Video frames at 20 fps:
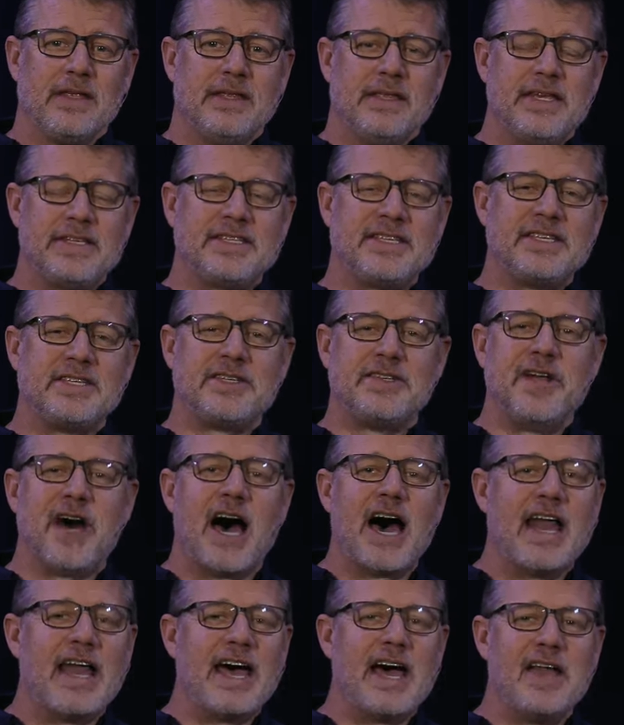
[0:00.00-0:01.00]
This is
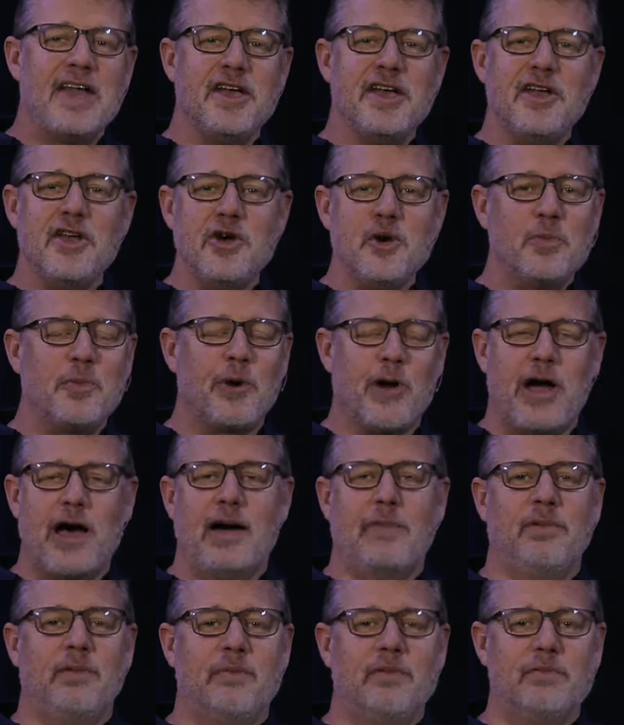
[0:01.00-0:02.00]
not a new
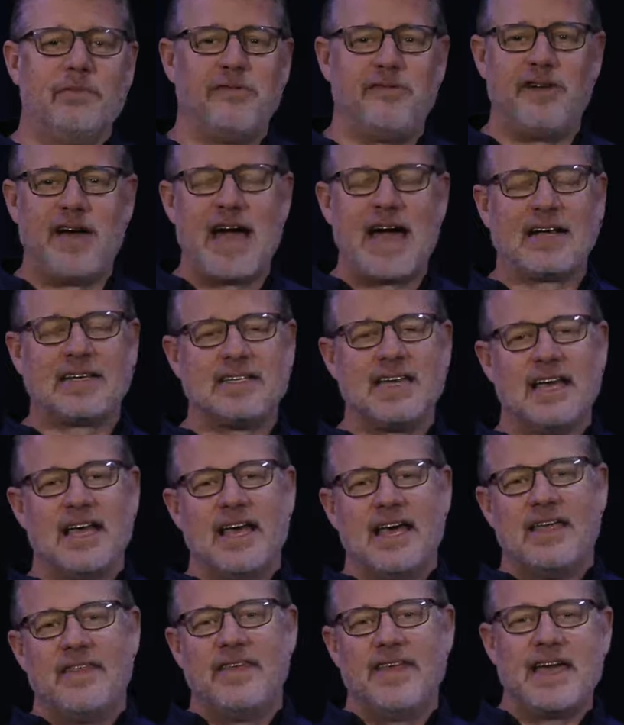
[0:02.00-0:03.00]
problem. In fact,
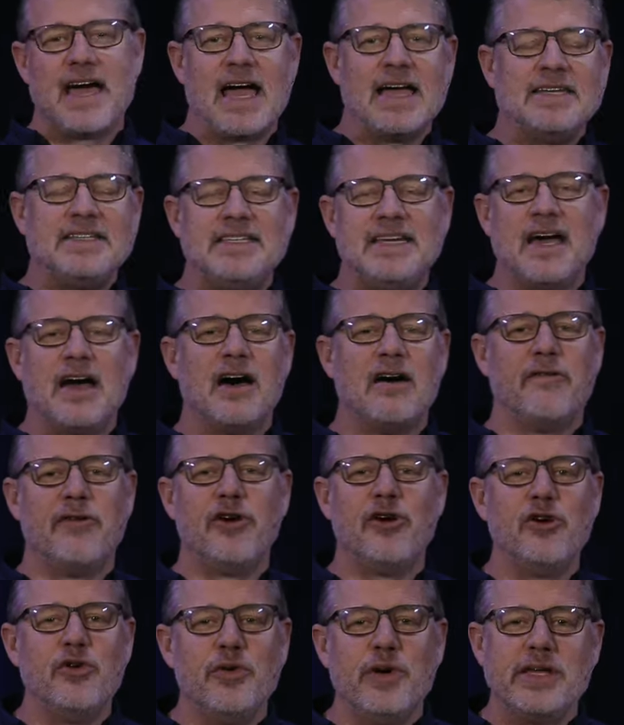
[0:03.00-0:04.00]
the idea of
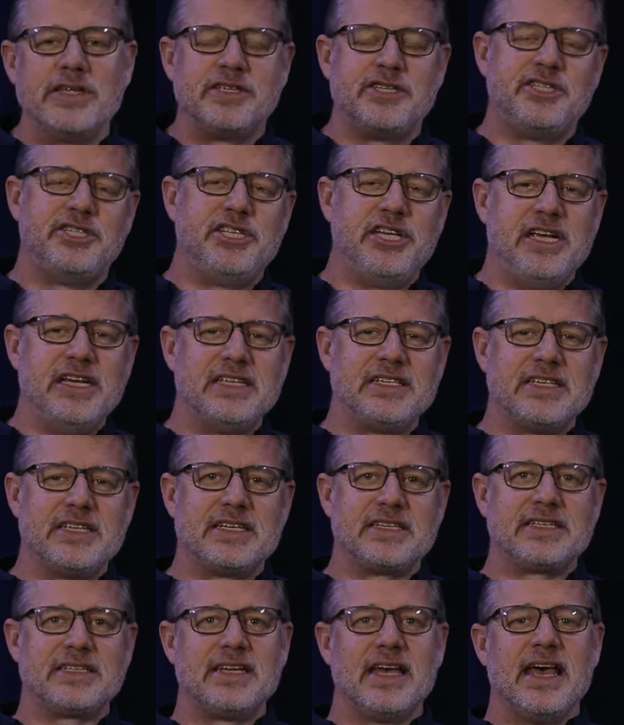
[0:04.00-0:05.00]
who is
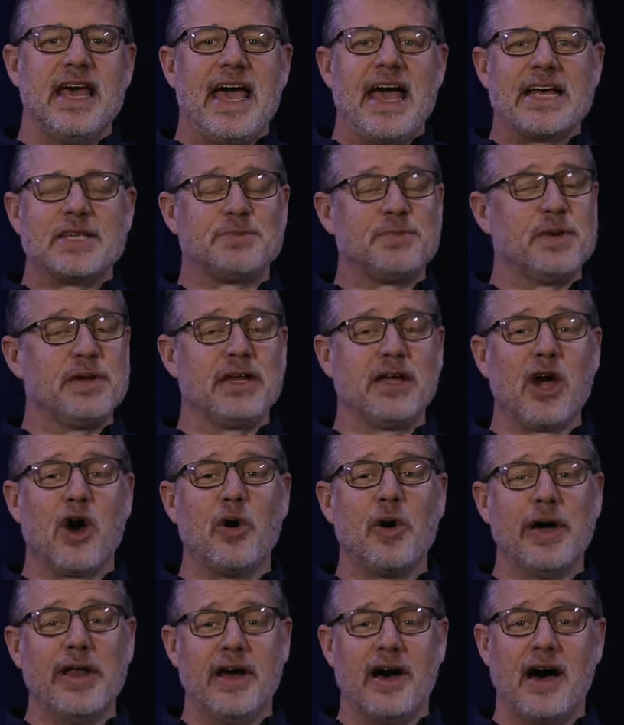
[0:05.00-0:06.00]
Jesus has been
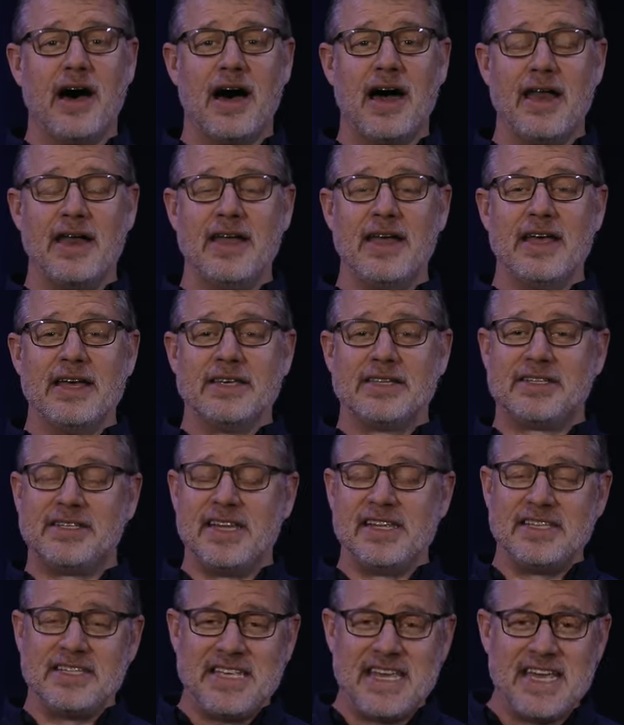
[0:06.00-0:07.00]
going on
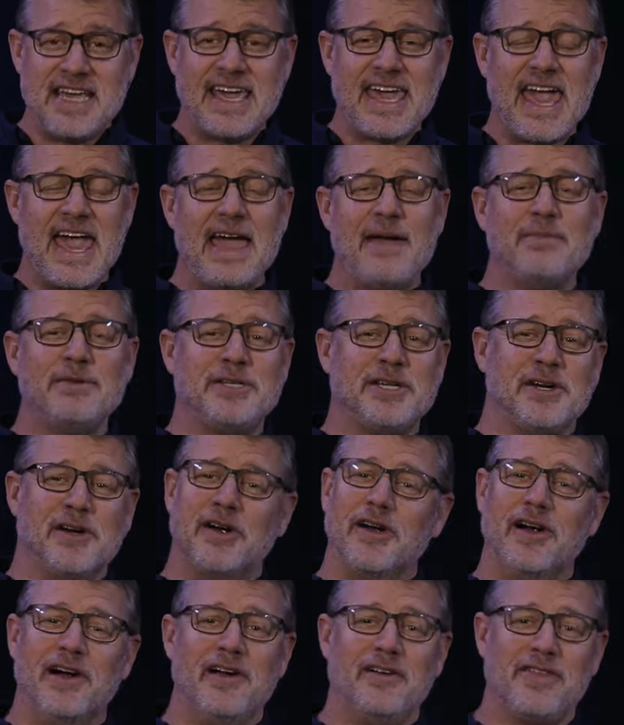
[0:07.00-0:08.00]
since he came to
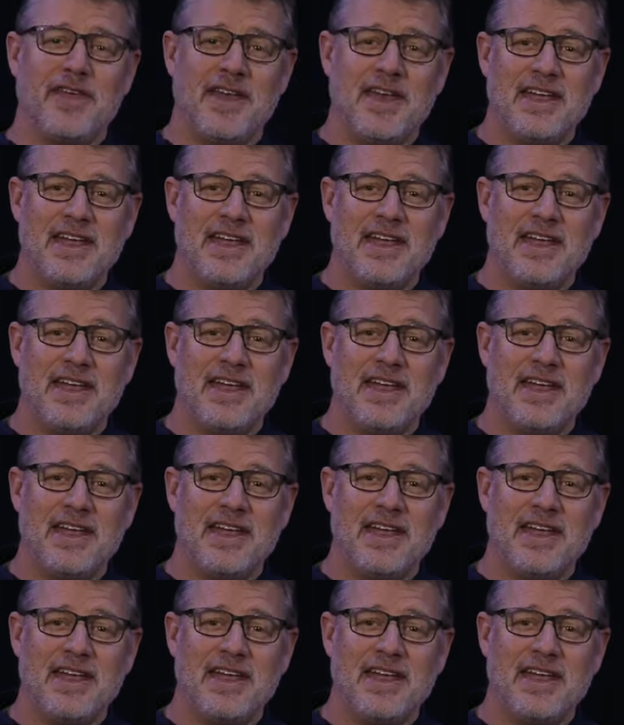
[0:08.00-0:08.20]
earth.